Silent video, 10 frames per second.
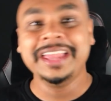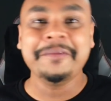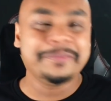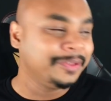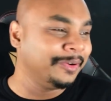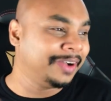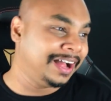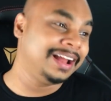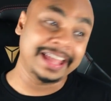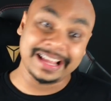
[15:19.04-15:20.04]
Yep, so
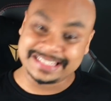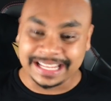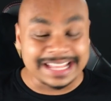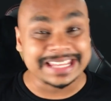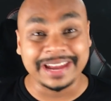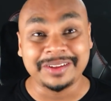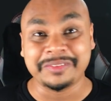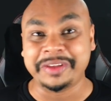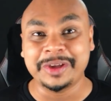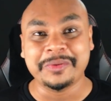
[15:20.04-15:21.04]
like I said, that's the end of
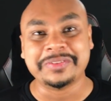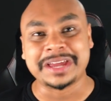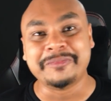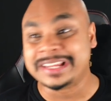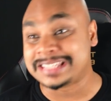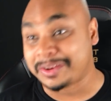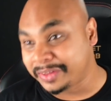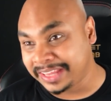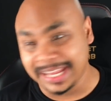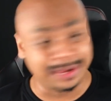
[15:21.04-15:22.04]
the video. We've summarized everything.